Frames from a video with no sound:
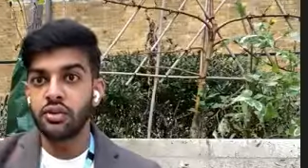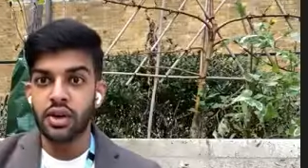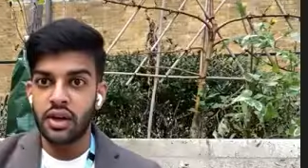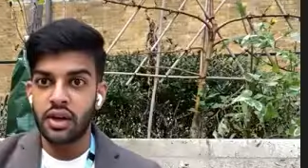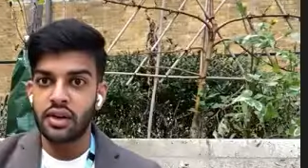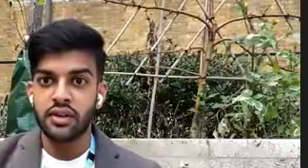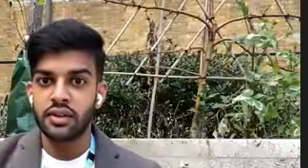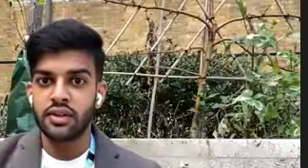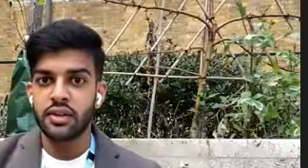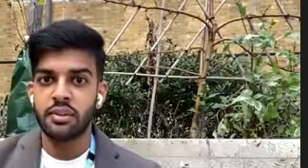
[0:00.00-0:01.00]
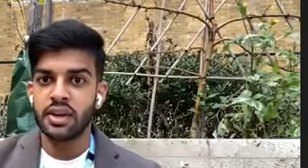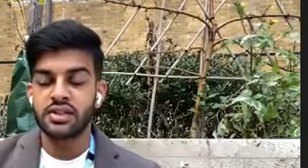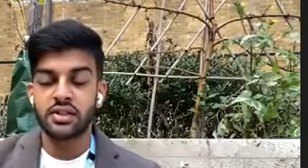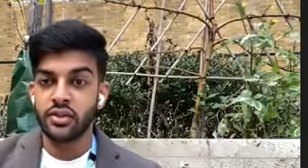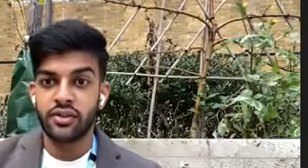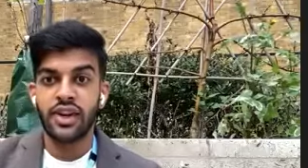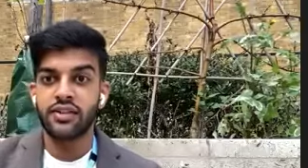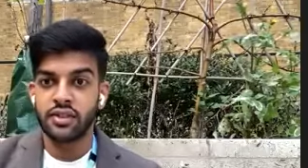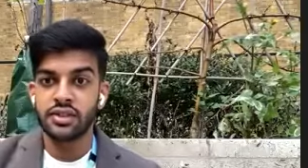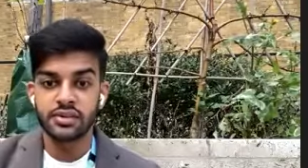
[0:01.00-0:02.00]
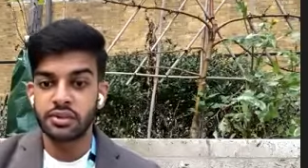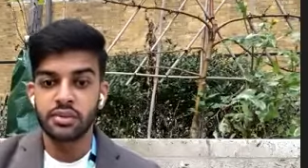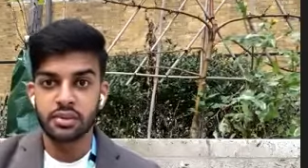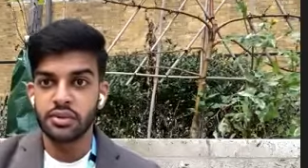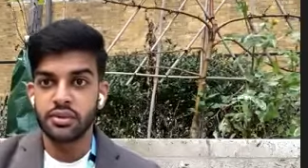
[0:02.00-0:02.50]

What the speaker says: are the mix of your five closest people.